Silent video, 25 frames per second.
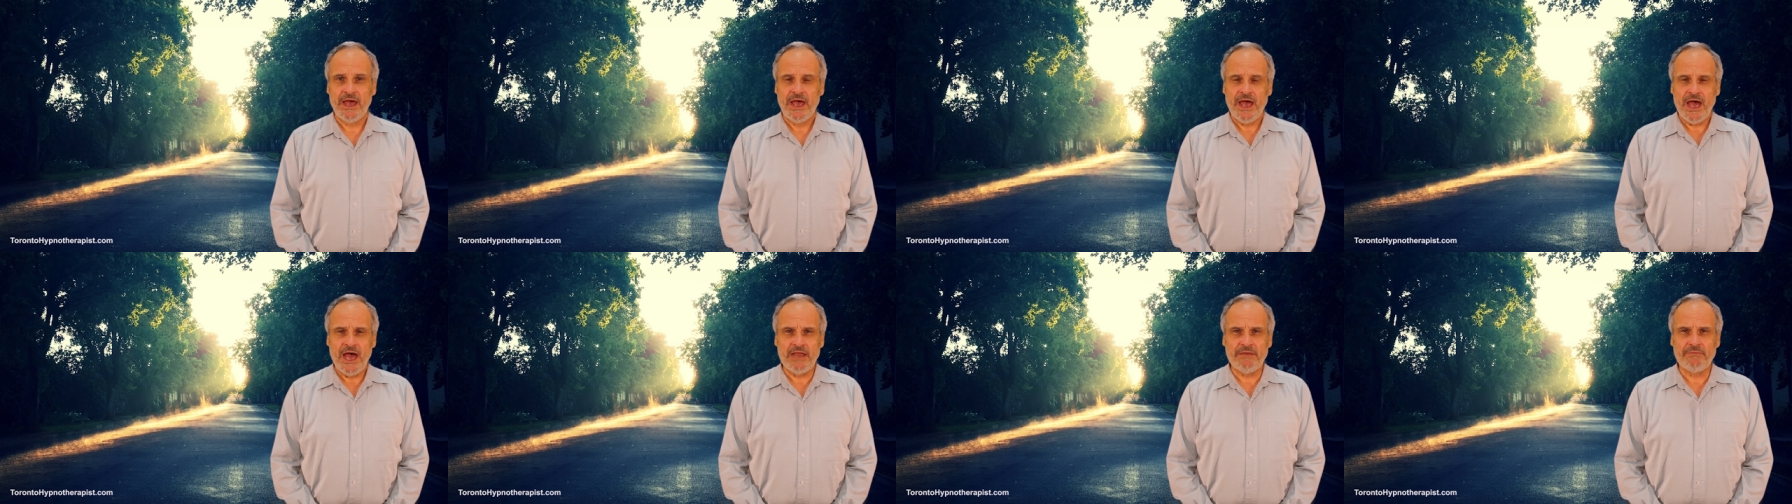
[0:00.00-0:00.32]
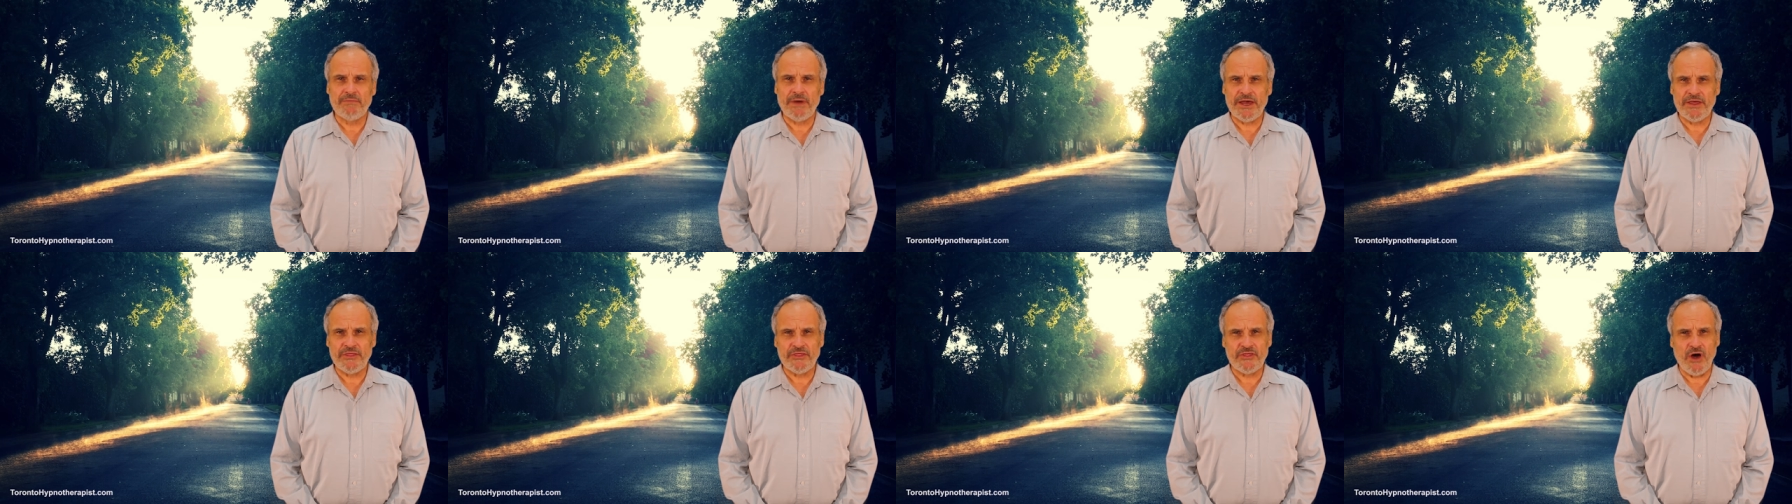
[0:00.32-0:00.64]
and
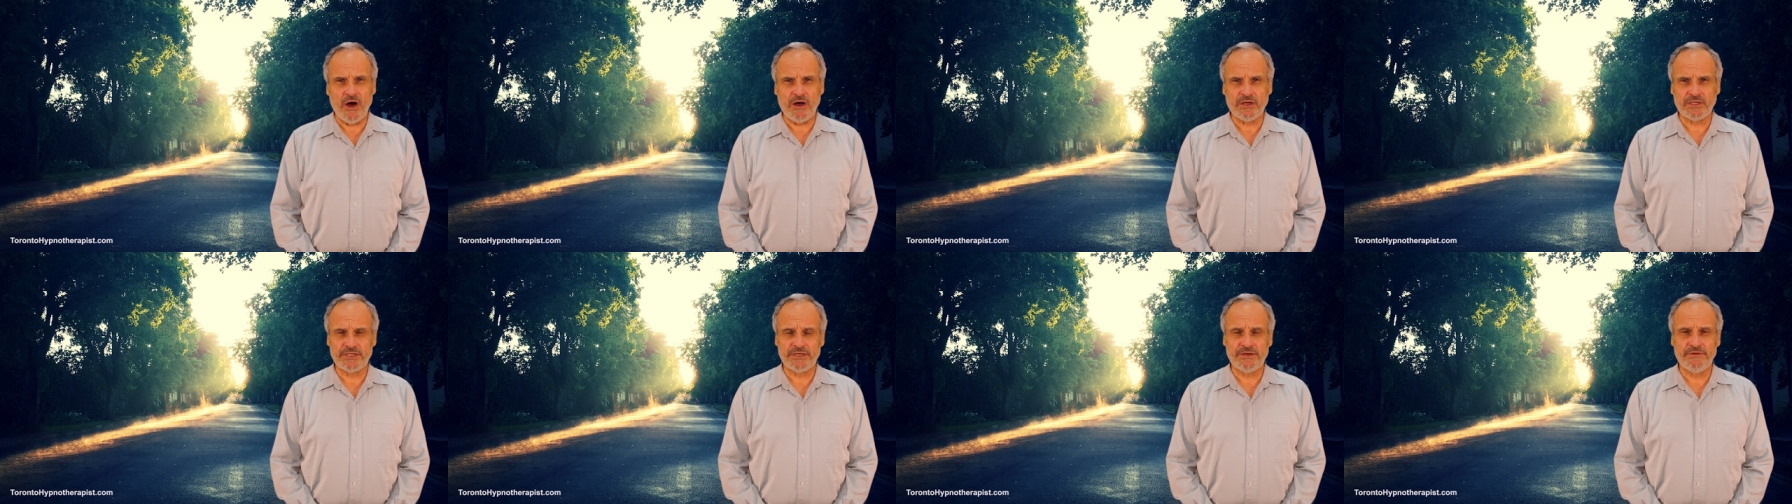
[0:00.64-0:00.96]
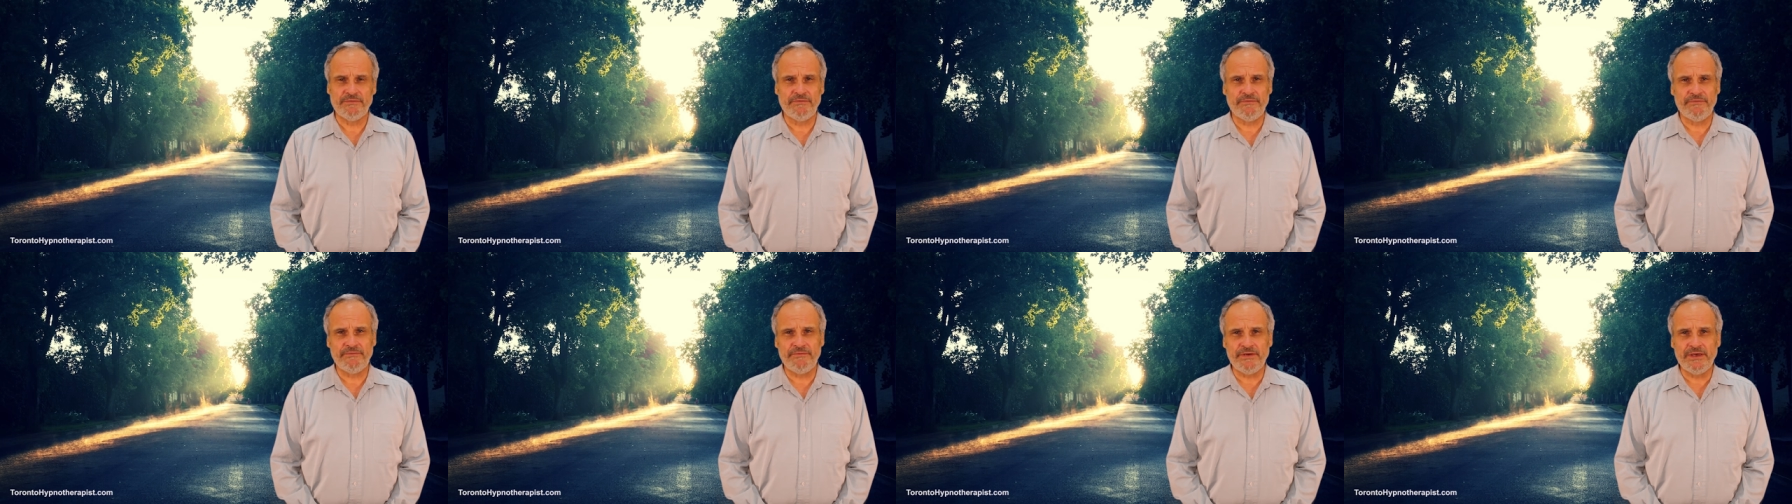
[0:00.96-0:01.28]
my thoughts
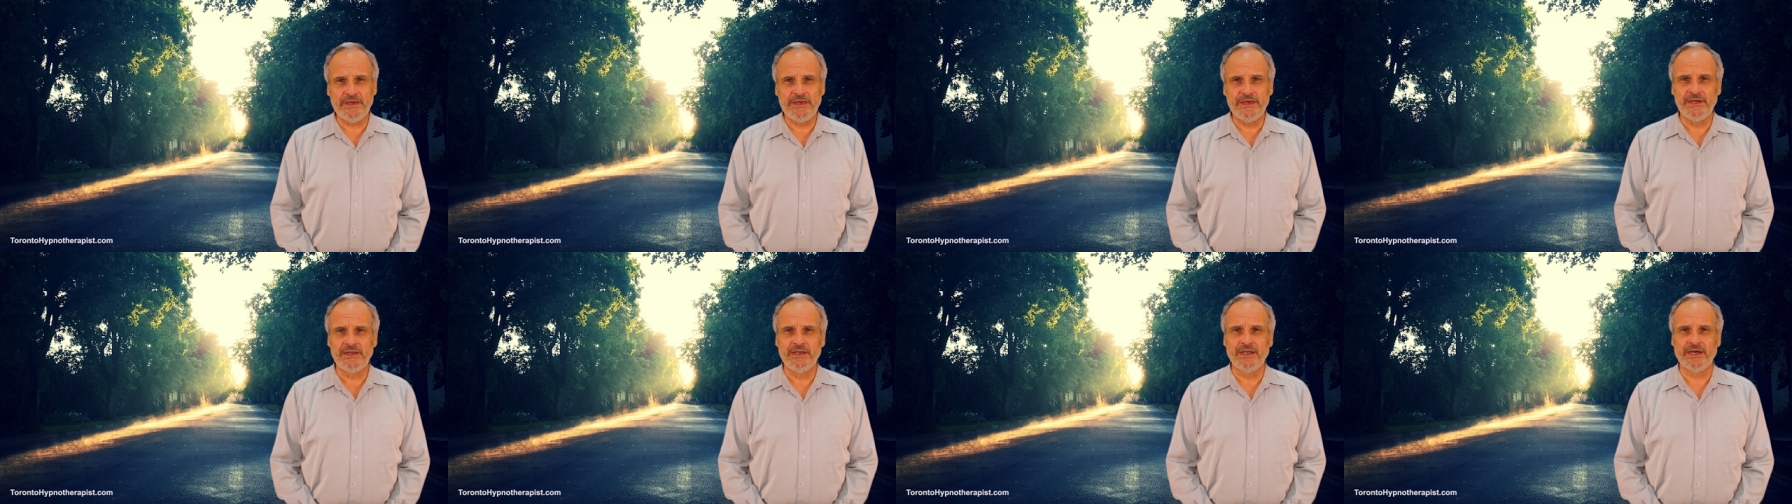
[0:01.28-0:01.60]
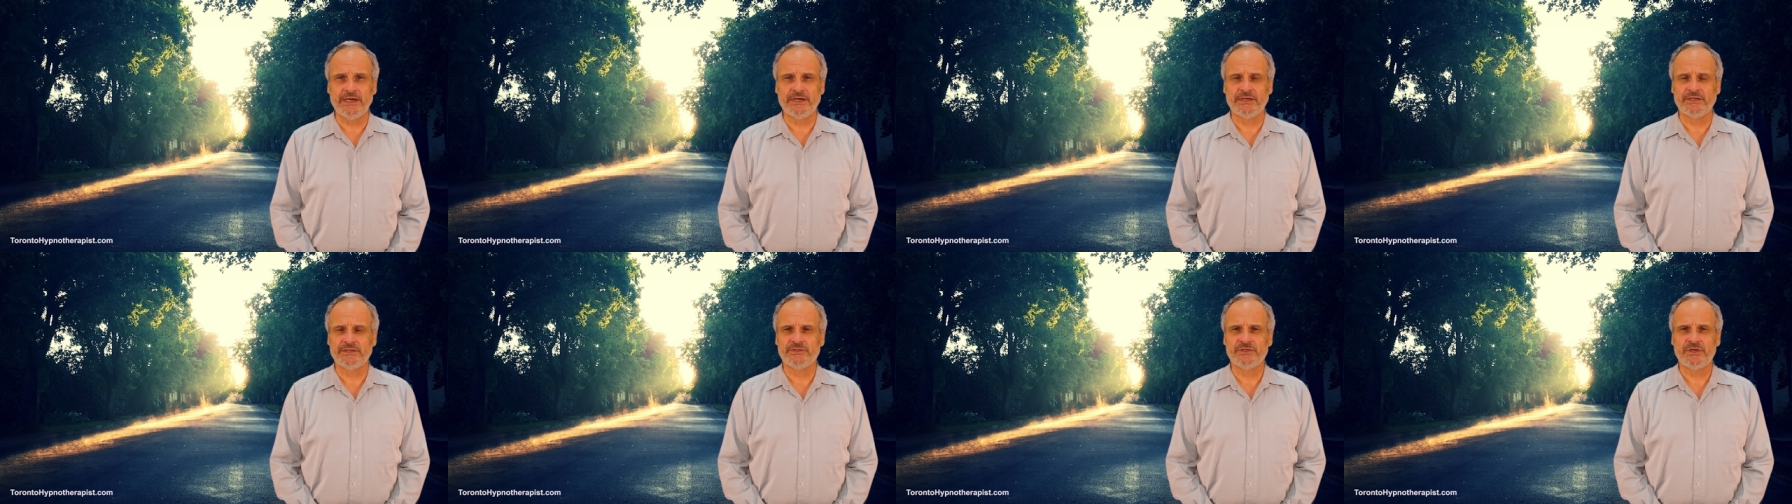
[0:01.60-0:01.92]
and
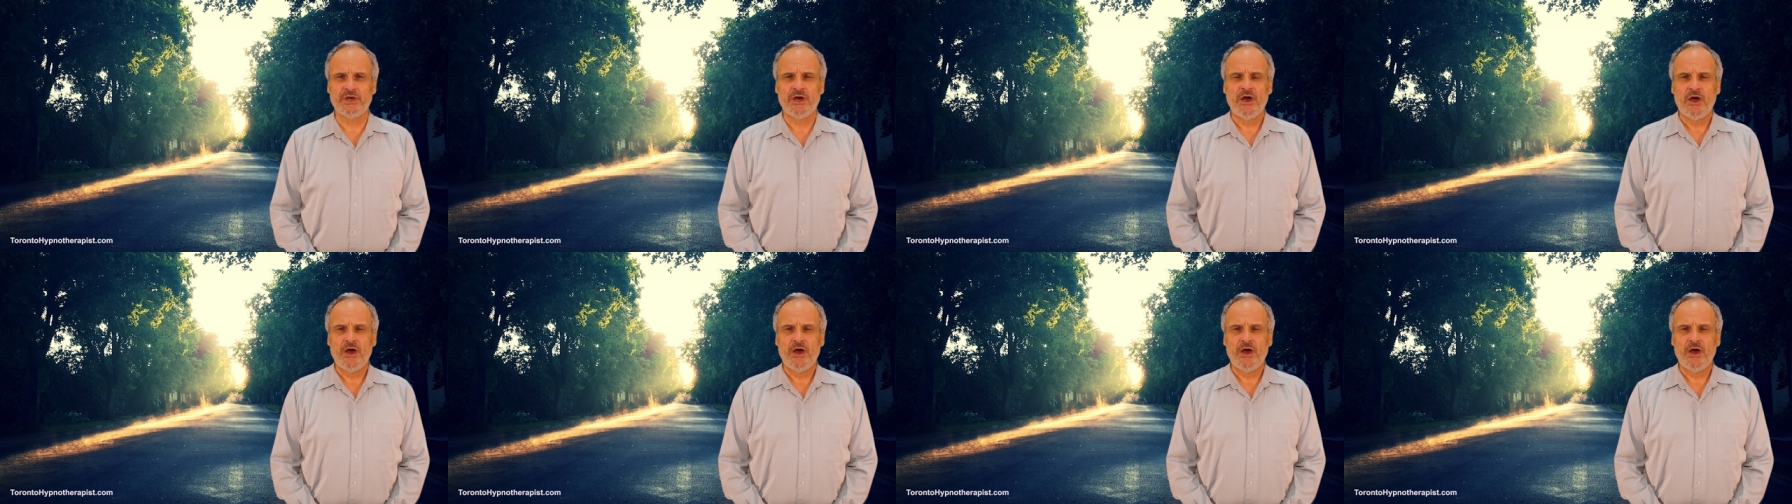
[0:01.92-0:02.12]
feelings